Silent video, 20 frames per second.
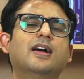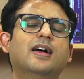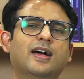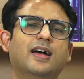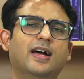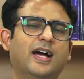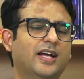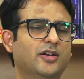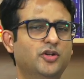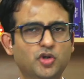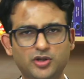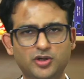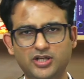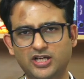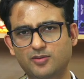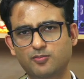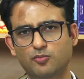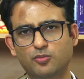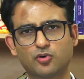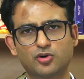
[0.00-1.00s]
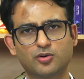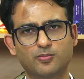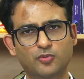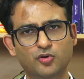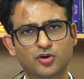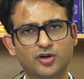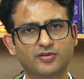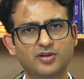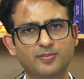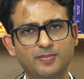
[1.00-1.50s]
and you take more
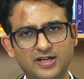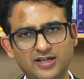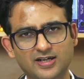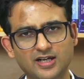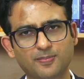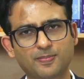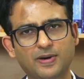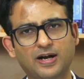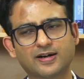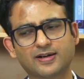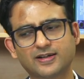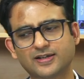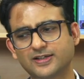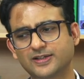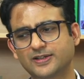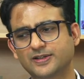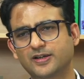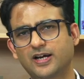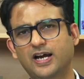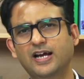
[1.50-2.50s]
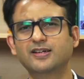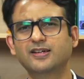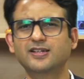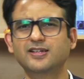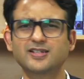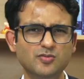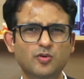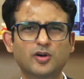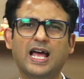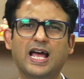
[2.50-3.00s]
more of the medical part and this
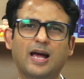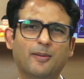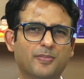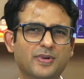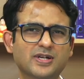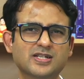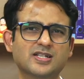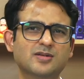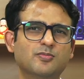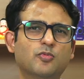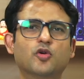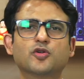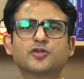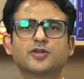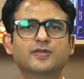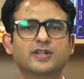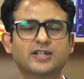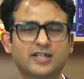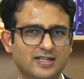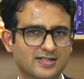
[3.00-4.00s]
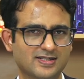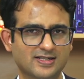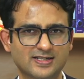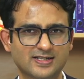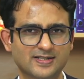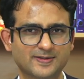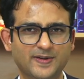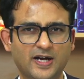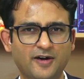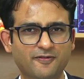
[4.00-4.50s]
is what happens in most of the
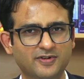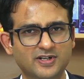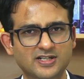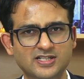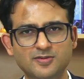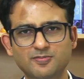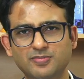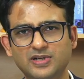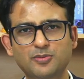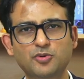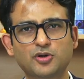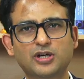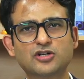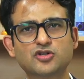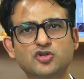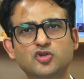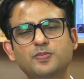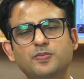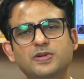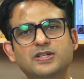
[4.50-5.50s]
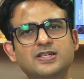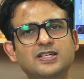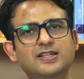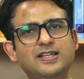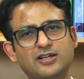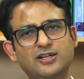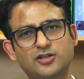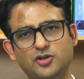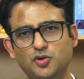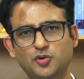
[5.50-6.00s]
cases after some time you get so busy
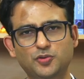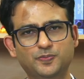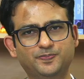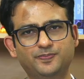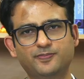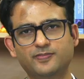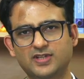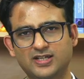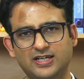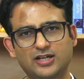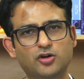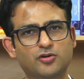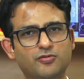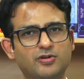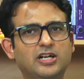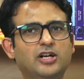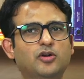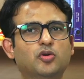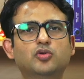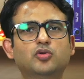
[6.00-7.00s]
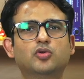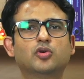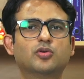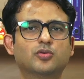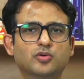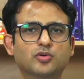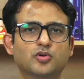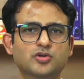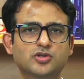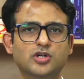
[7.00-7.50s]
that you cannot really do
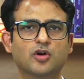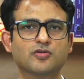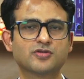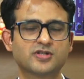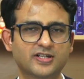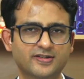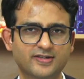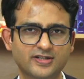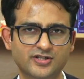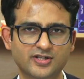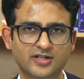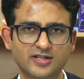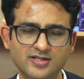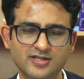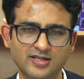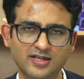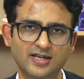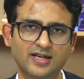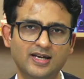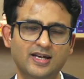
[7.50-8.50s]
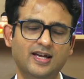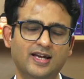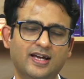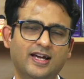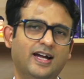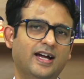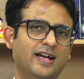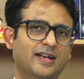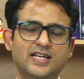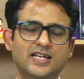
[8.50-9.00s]
those counseling sessions
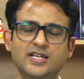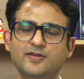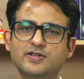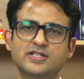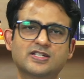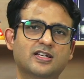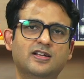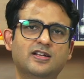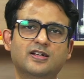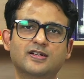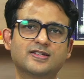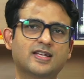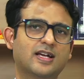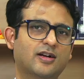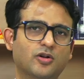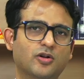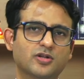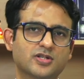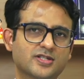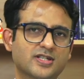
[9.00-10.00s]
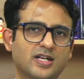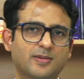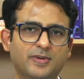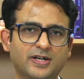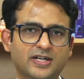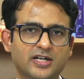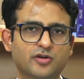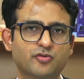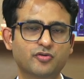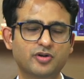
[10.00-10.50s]
and anyways clinical psychologists are
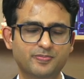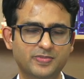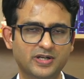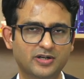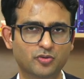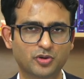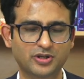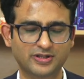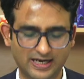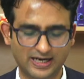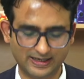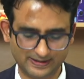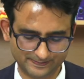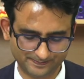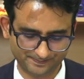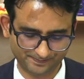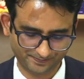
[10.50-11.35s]
better equipped in doing that